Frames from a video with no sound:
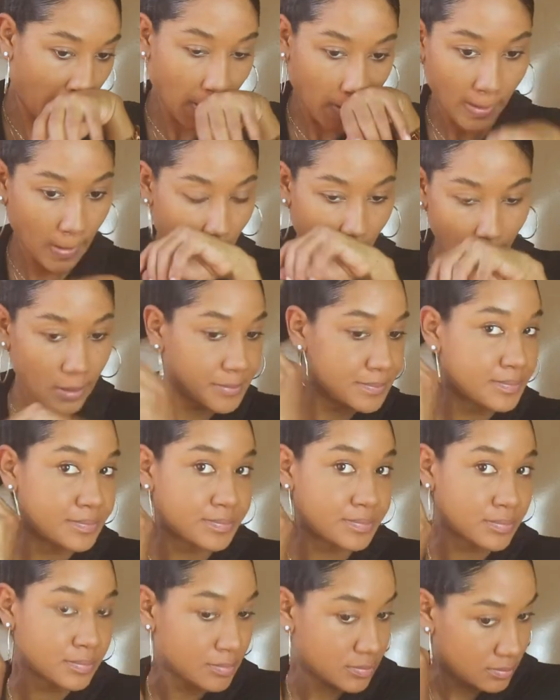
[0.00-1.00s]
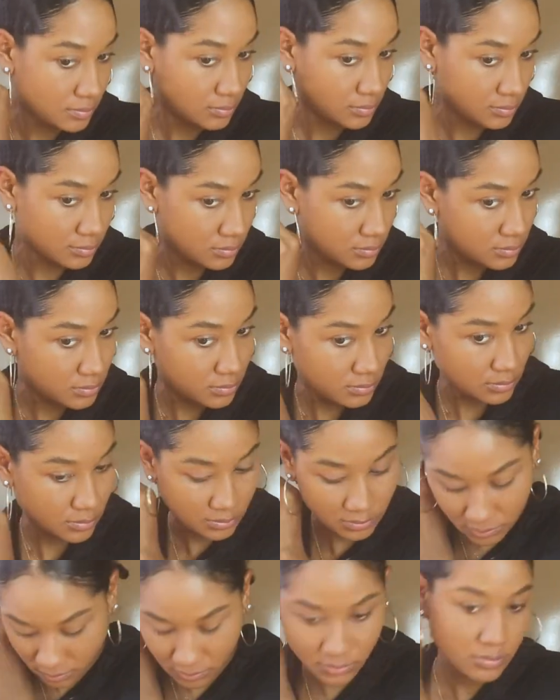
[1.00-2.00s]

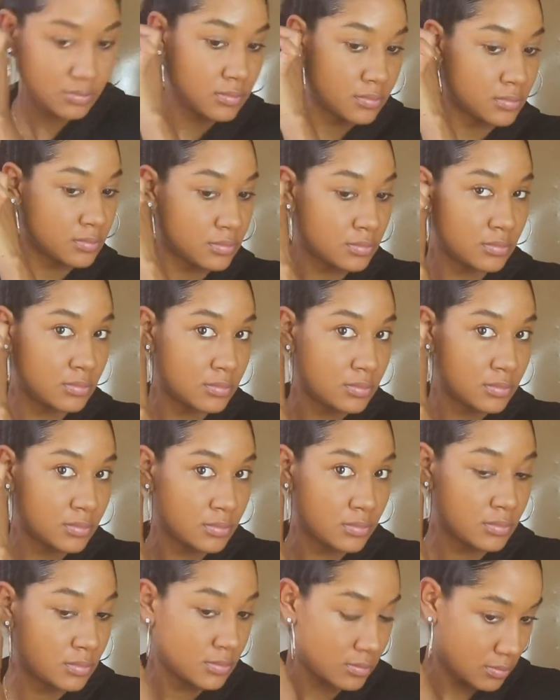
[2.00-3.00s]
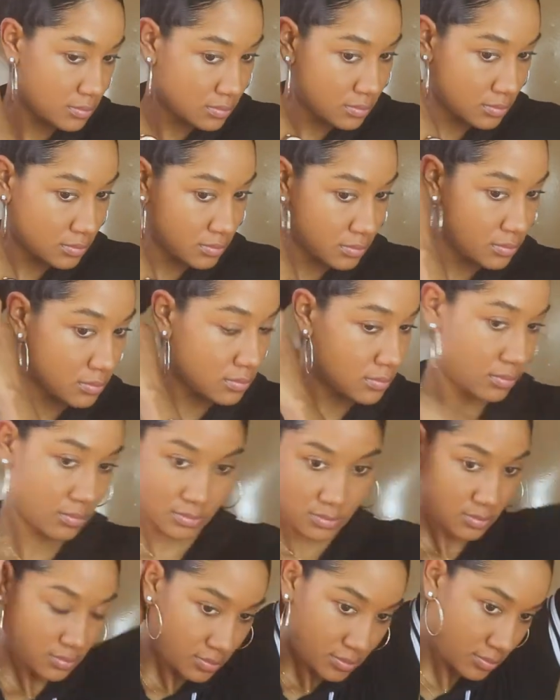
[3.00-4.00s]

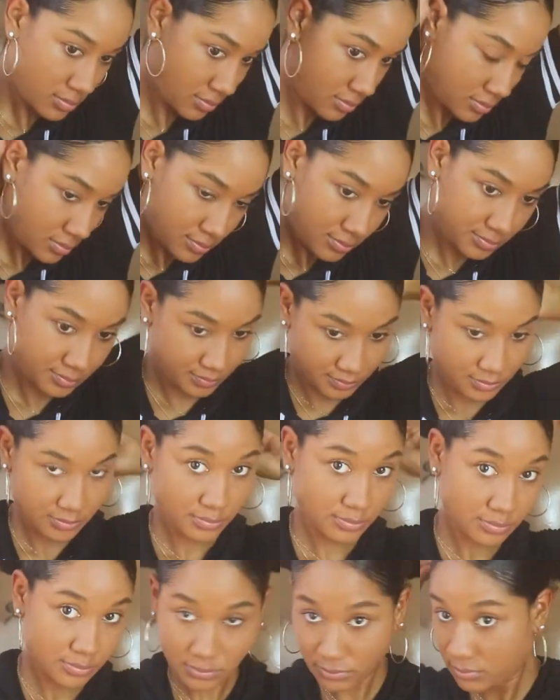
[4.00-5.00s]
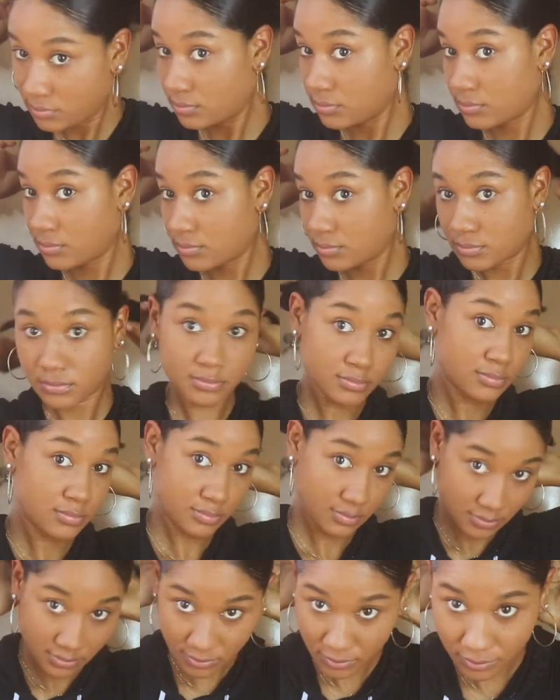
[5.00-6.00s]

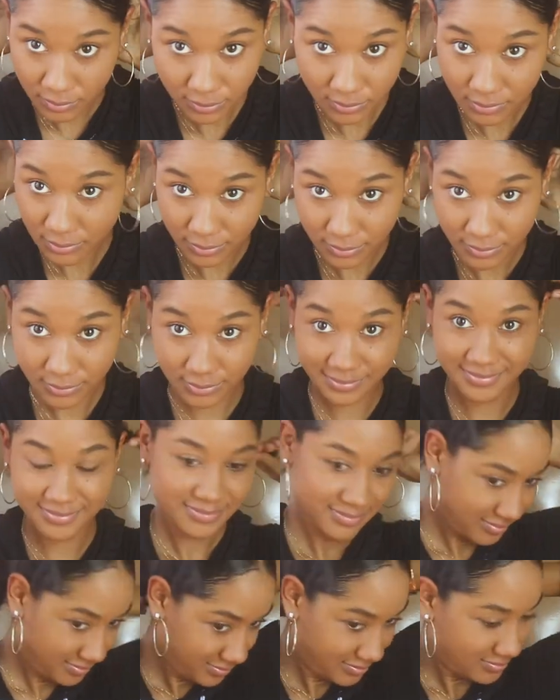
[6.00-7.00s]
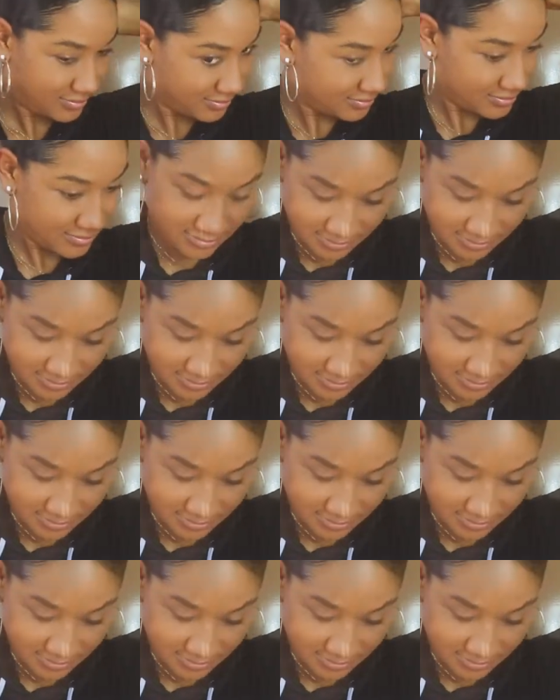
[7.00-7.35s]
(silence)